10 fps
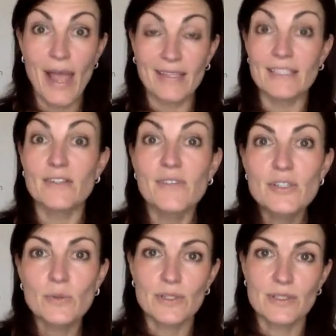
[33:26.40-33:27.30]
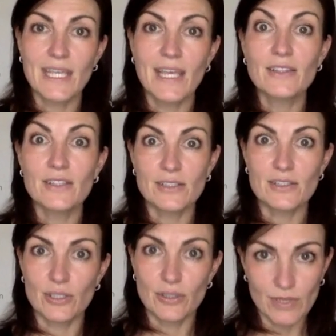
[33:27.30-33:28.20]
individuals can look
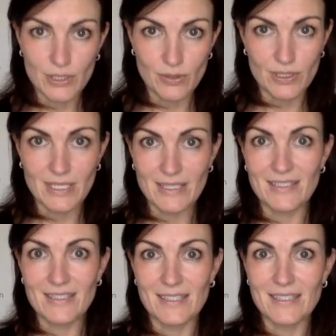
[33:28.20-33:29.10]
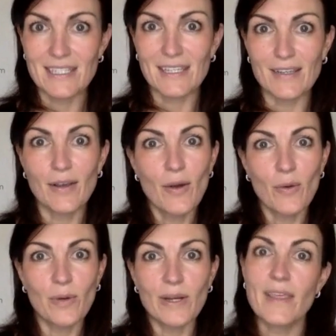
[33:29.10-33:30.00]
to your resources to see
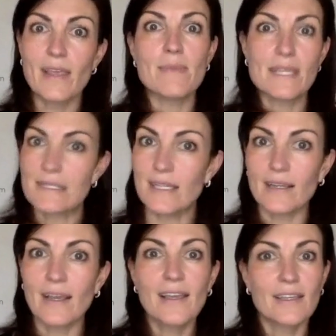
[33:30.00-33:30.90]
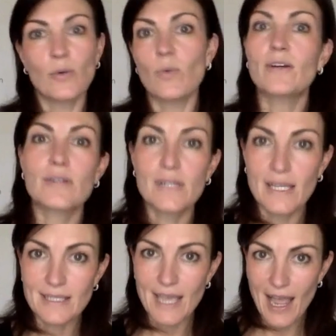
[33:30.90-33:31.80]
what are they missing, what
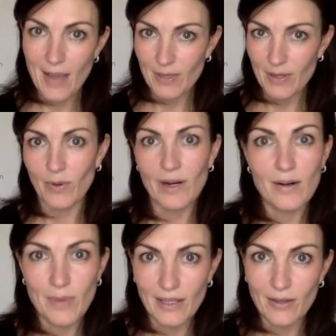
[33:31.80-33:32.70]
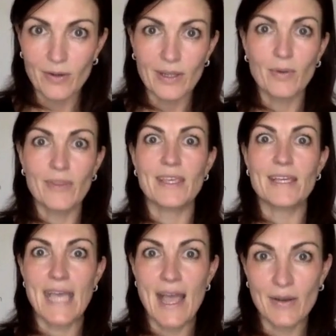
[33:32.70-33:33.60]
creates a habit, where am I going with
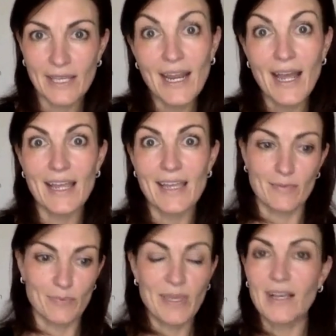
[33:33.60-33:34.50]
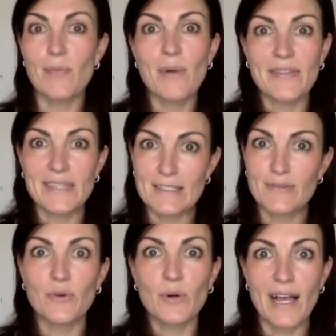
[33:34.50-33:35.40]
this, how can I pick up on these
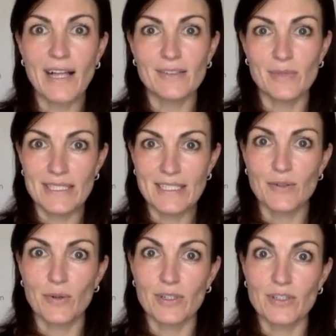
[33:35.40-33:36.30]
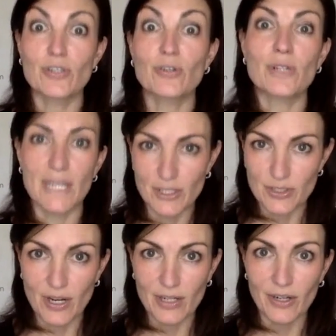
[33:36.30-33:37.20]
4 elements in order to create
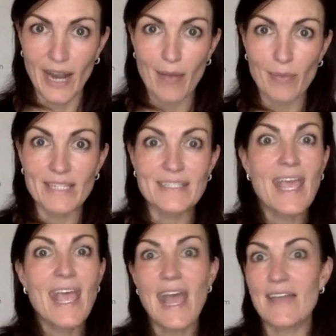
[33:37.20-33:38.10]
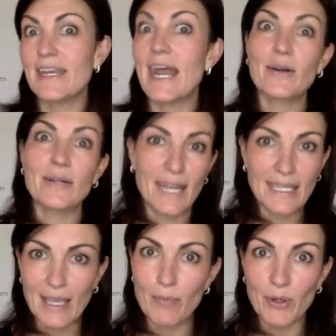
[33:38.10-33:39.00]
stronger habits, and then how can I
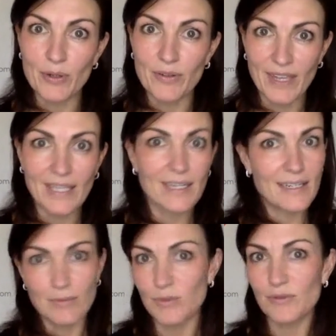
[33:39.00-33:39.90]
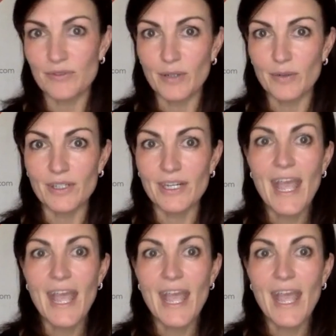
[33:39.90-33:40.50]
get motivated and move forward.